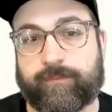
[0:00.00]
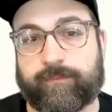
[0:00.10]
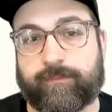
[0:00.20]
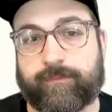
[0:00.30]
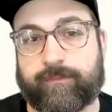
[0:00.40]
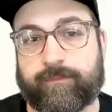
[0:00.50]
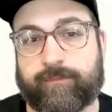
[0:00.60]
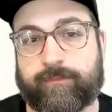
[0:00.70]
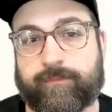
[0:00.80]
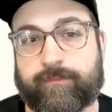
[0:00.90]

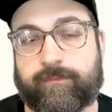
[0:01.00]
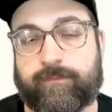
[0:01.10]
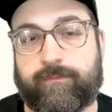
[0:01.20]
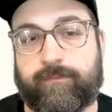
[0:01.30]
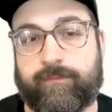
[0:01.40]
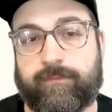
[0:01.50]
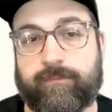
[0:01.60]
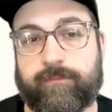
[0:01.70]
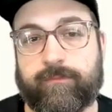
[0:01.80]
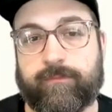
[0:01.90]

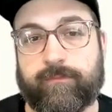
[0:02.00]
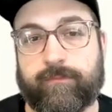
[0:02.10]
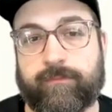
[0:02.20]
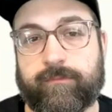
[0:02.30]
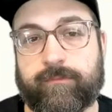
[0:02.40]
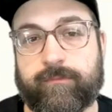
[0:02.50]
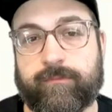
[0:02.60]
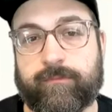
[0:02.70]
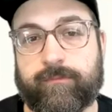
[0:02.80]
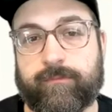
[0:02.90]

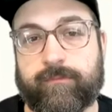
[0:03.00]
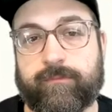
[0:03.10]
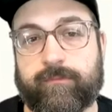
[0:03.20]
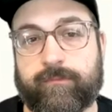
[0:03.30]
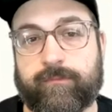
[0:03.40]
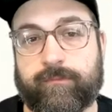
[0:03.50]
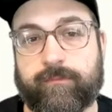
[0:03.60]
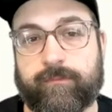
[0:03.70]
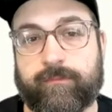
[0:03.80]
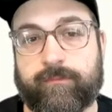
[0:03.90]

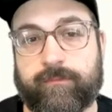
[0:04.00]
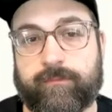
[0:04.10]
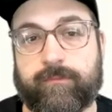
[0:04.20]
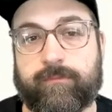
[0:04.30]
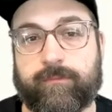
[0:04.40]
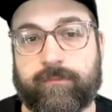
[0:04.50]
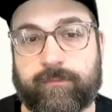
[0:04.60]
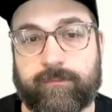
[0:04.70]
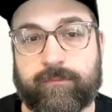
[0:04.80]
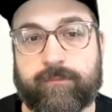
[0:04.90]

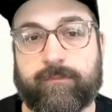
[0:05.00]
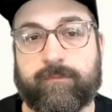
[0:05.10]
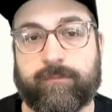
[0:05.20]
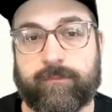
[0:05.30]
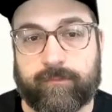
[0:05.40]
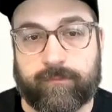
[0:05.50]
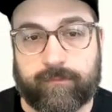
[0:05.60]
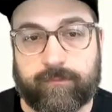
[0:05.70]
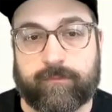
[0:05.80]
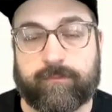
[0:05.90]

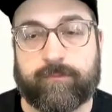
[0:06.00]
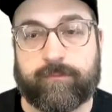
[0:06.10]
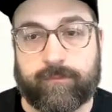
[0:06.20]
This person isn't speaking.